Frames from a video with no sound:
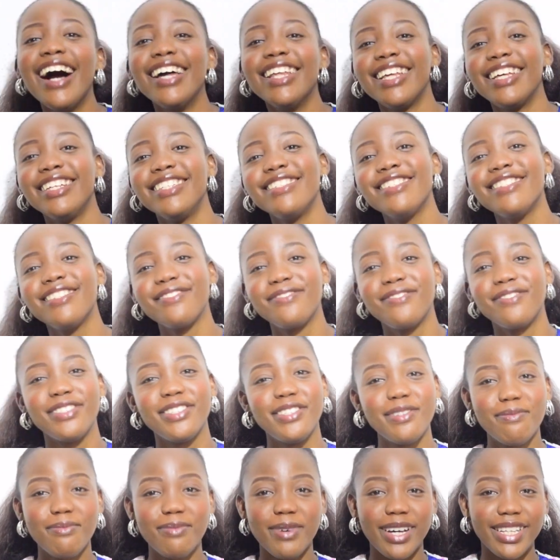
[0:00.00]
this is the funny
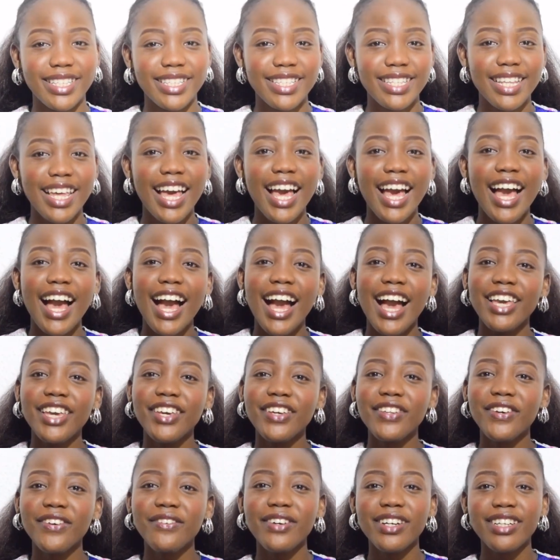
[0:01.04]
part. You
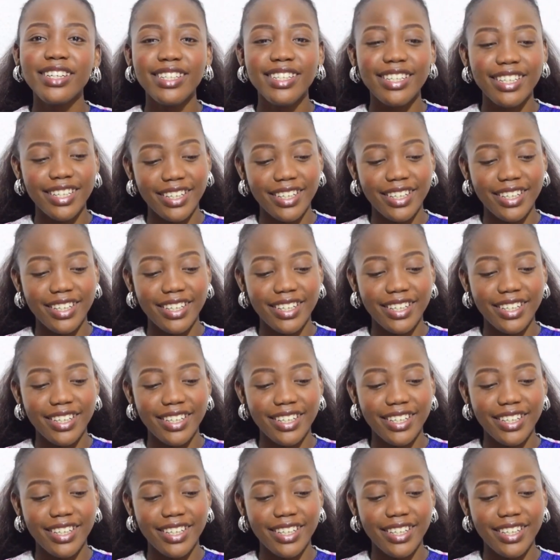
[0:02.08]
know, when